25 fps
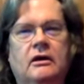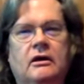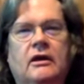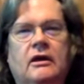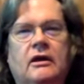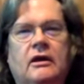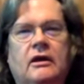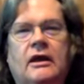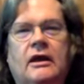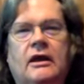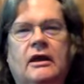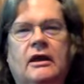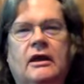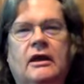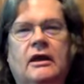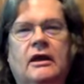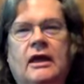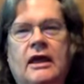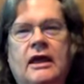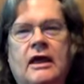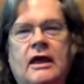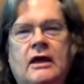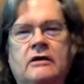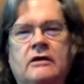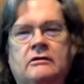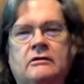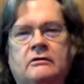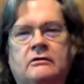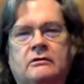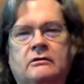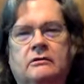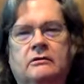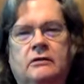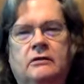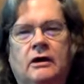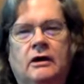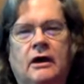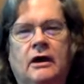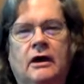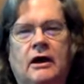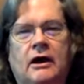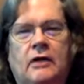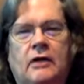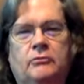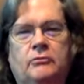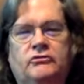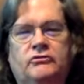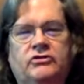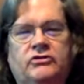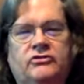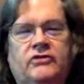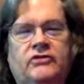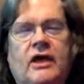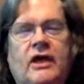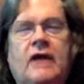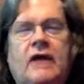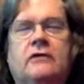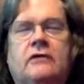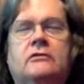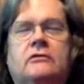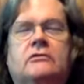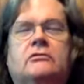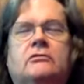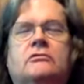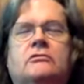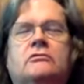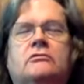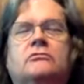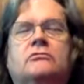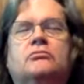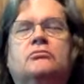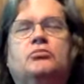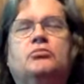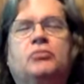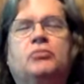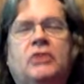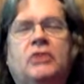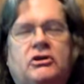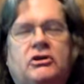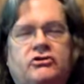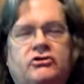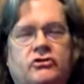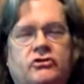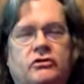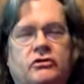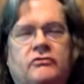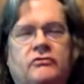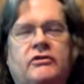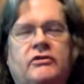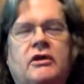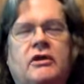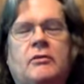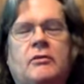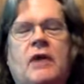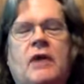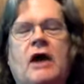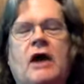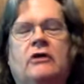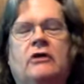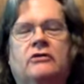and um, just that picture of him out